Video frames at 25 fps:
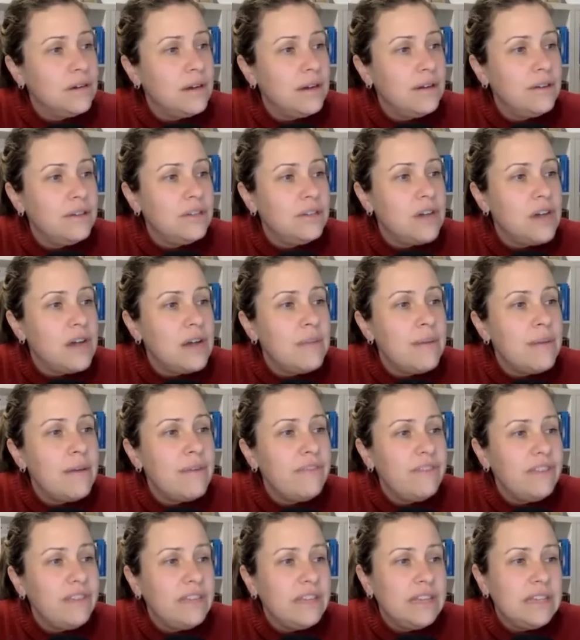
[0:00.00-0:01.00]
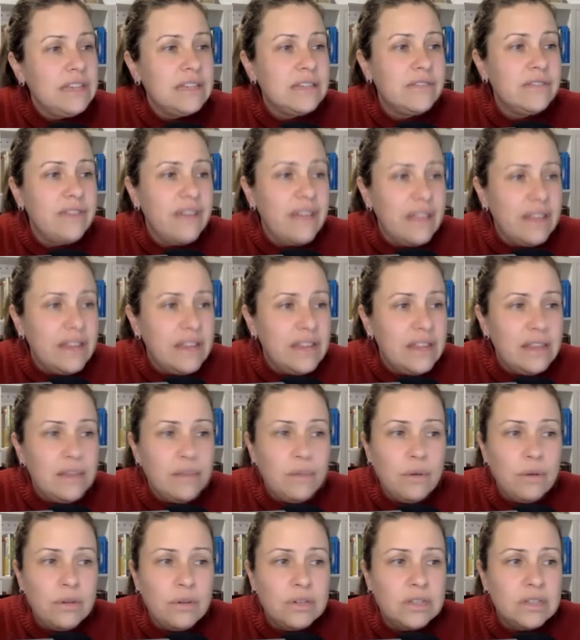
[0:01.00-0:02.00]
I could talk about feelings and validate the
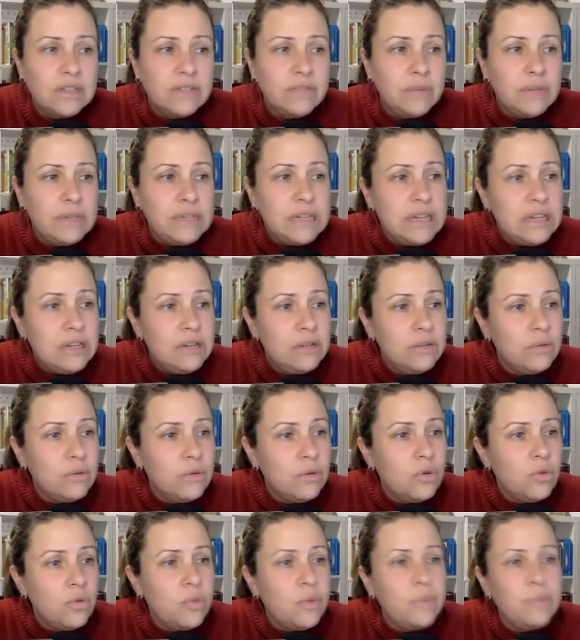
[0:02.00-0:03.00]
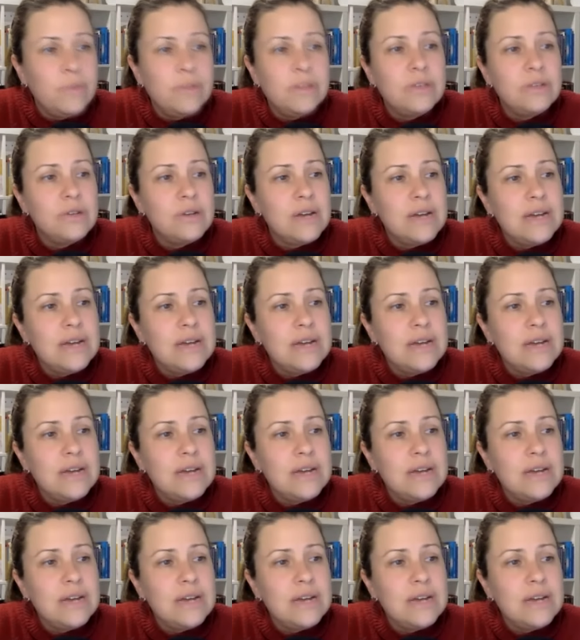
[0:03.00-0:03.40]
emotions of my 10-year-old, but Mr.